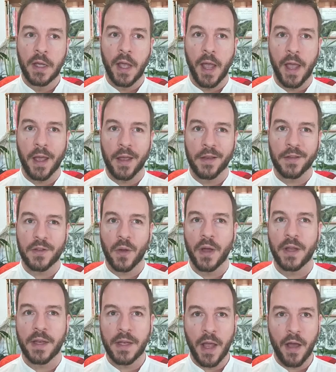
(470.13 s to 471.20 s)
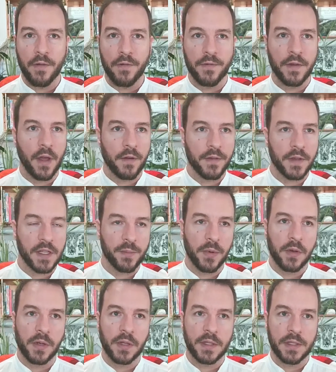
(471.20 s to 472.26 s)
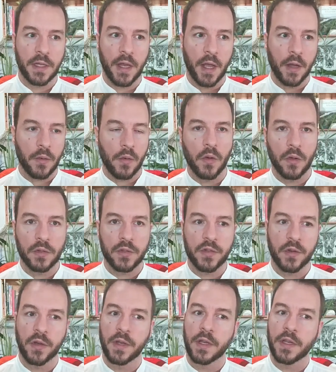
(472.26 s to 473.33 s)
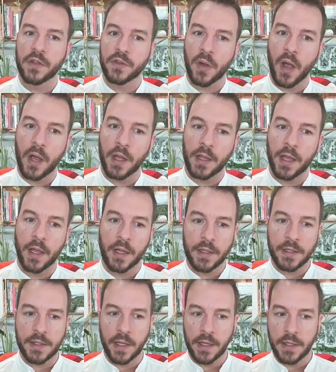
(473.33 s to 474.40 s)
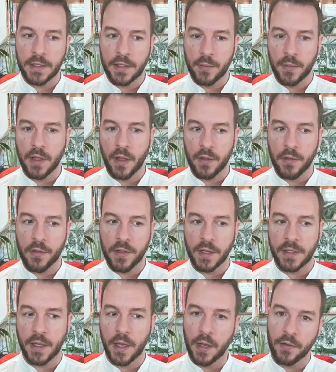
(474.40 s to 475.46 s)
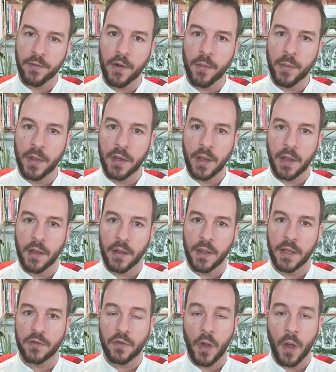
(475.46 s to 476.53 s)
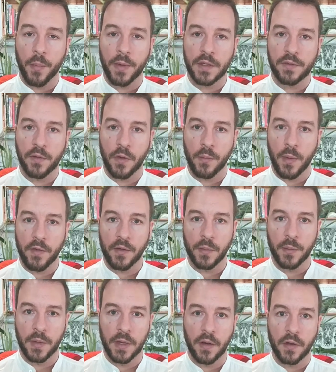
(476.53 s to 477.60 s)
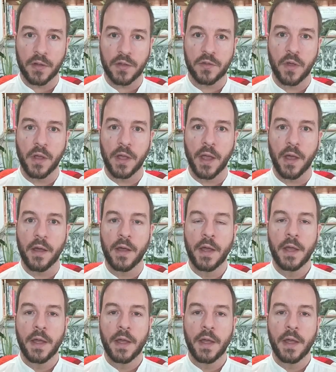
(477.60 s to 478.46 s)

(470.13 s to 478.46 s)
And so I didn't have enough experience in aquaculture and in drylands and in some of the other things. I had a fair bit in tropics from having been in Australia.